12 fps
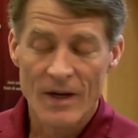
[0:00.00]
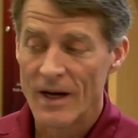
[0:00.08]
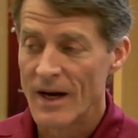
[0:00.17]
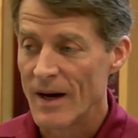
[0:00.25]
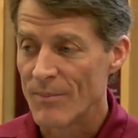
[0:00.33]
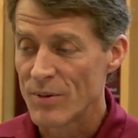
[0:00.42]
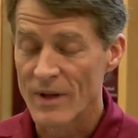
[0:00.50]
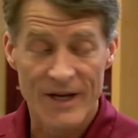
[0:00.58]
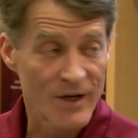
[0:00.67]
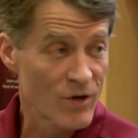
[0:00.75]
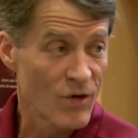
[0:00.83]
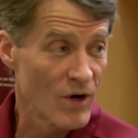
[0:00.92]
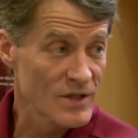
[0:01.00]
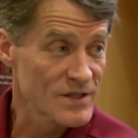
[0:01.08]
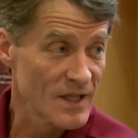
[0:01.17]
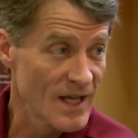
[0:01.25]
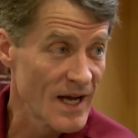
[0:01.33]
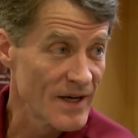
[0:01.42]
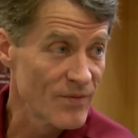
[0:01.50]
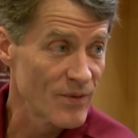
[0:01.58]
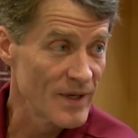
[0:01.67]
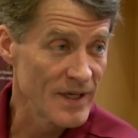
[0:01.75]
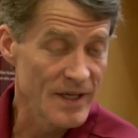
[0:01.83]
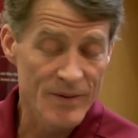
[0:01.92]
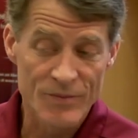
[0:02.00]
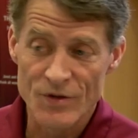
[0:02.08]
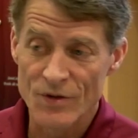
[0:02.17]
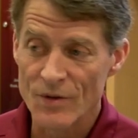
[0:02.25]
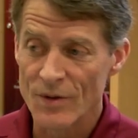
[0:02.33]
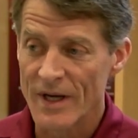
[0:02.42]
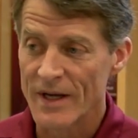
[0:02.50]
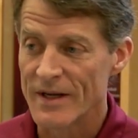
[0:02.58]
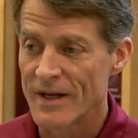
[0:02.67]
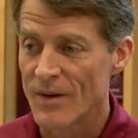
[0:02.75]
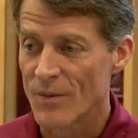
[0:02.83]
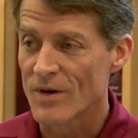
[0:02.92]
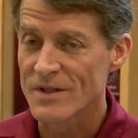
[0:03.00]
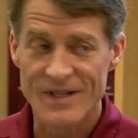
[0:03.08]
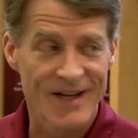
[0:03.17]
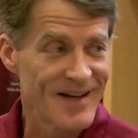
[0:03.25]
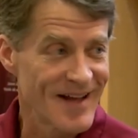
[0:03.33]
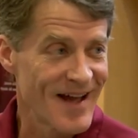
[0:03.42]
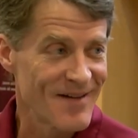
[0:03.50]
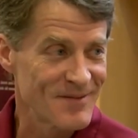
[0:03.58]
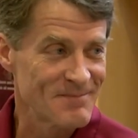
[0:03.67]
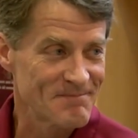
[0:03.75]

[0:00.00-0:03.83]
Uh, playing across the line if we mm-hmm. need him to, and uh, we're excited to have him.